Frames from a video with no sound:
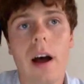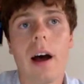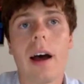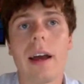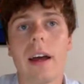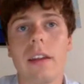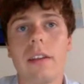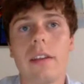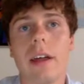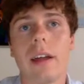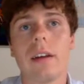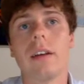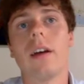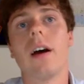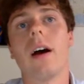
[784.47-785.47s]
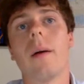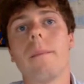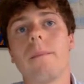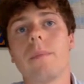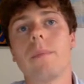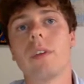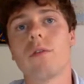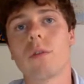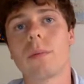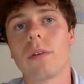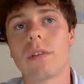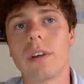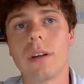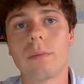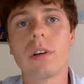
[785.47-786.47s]
is higher than
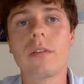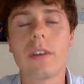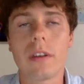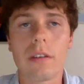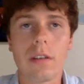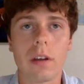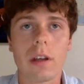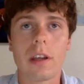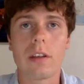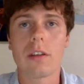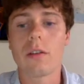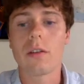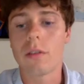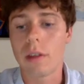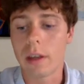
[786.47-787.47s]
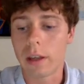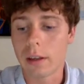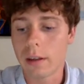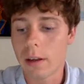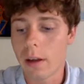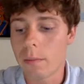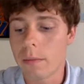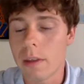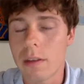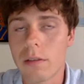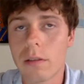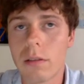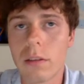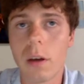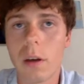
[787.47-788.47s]
reported in previous studies using these
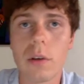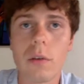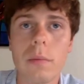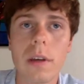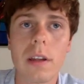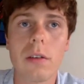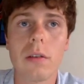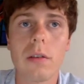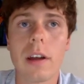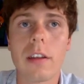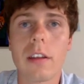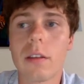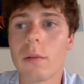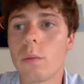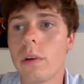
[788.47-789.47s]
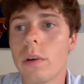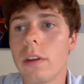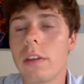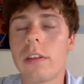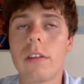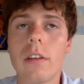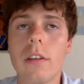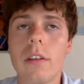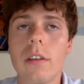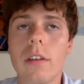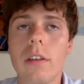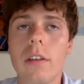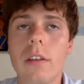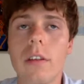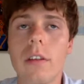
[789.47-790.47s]
WP2 nets with the
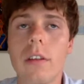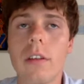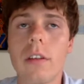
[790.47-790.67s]
mesh size of